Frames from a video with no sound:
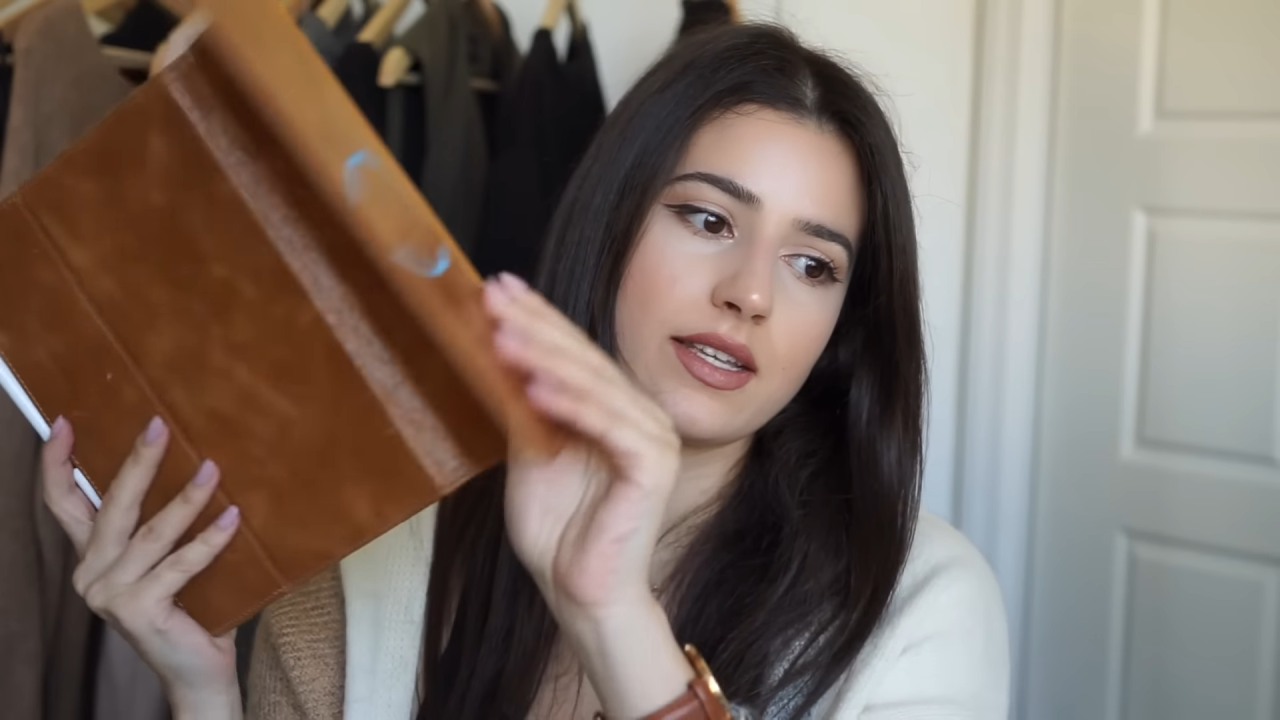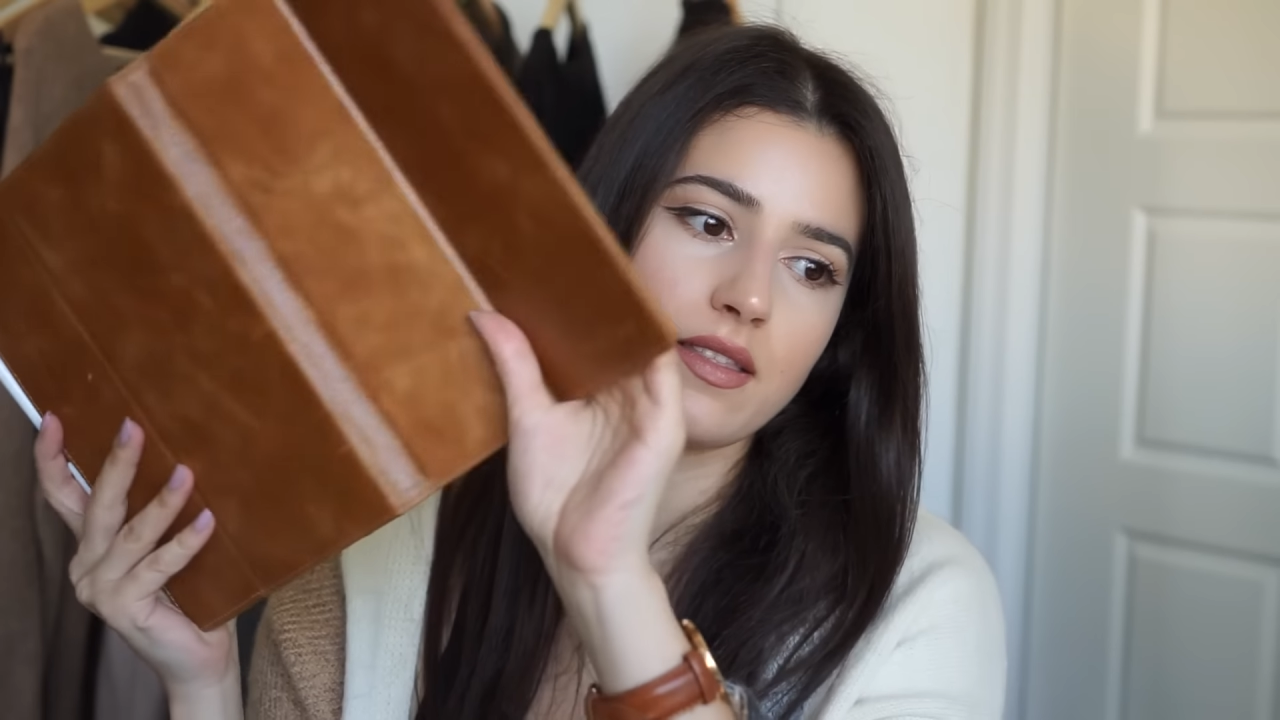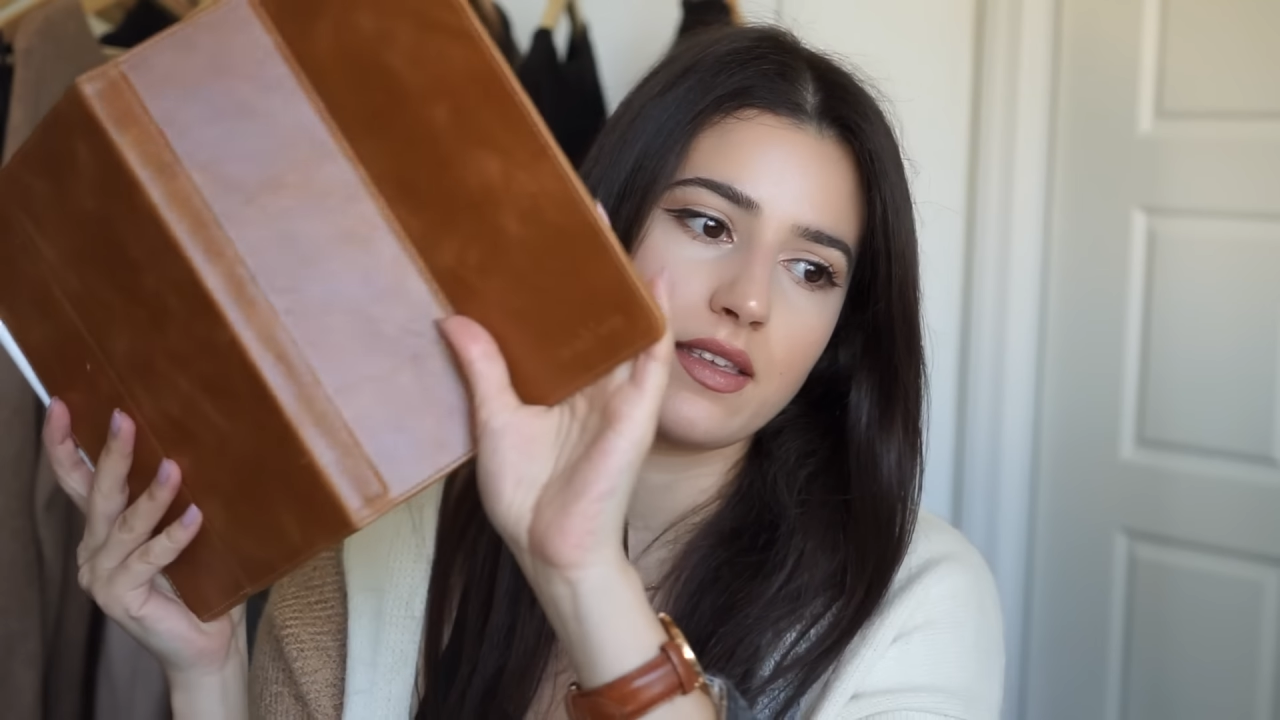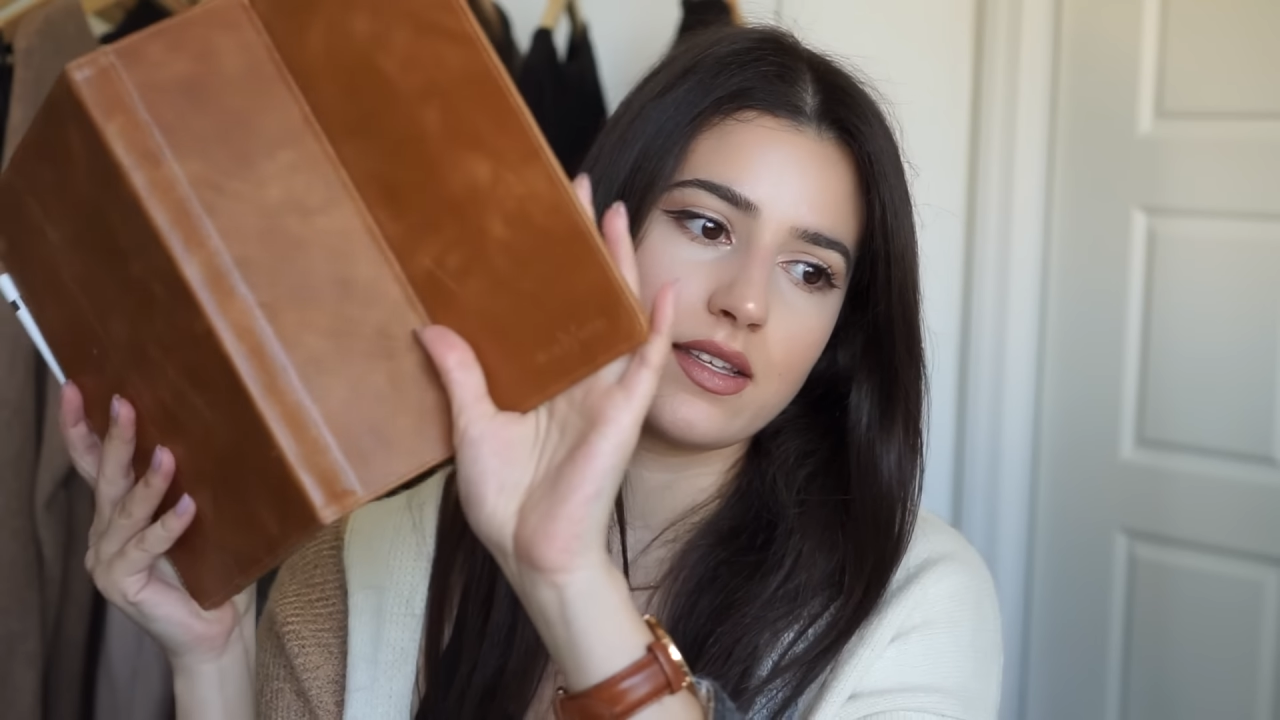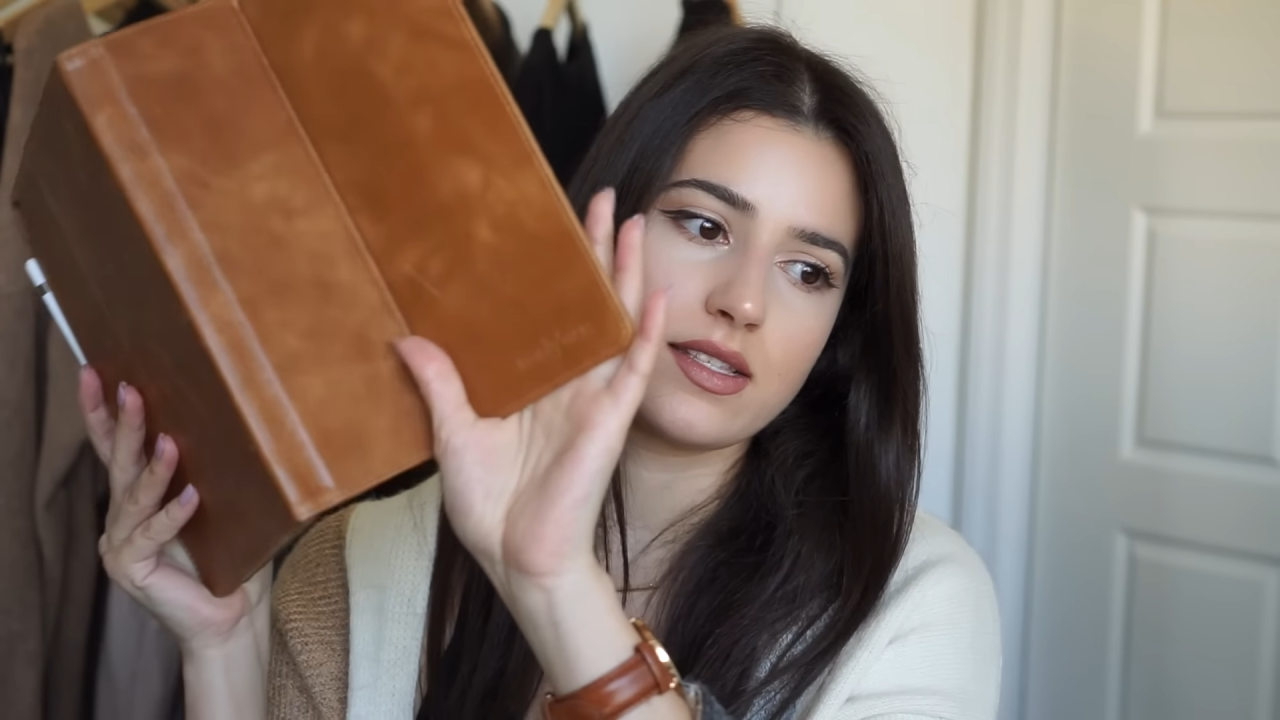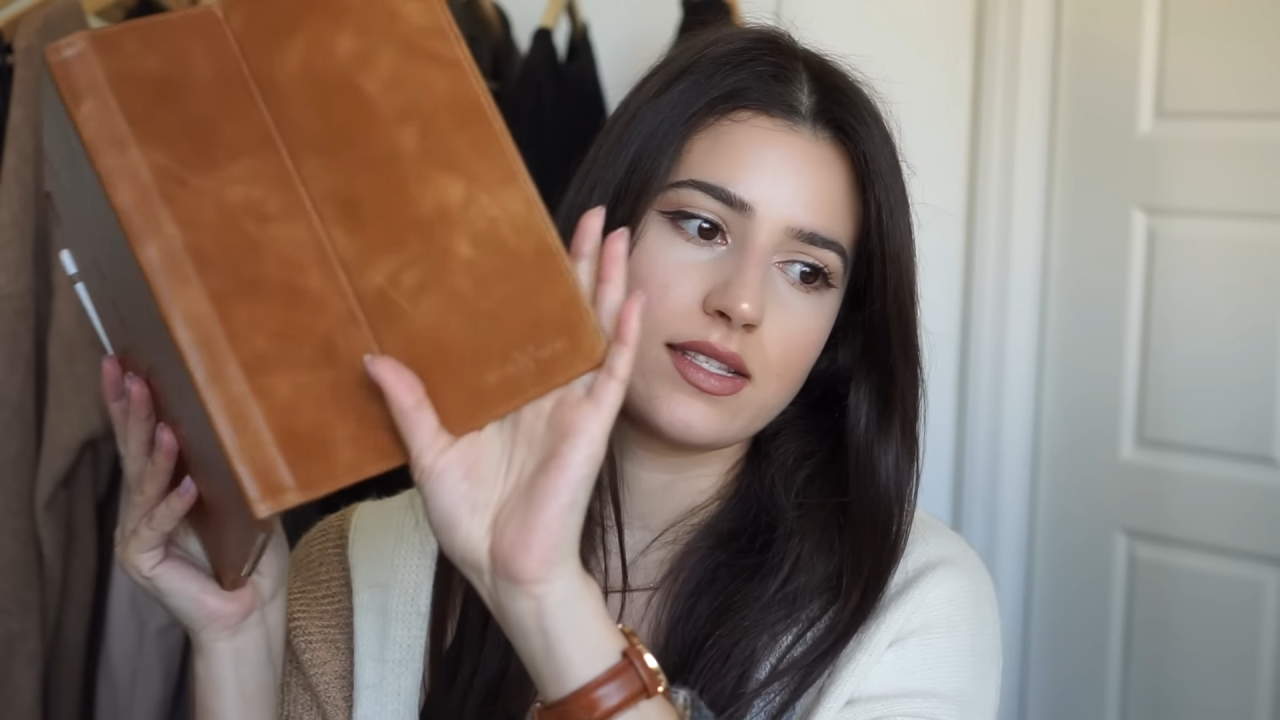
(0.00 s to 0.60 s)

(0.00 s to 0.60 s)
like this.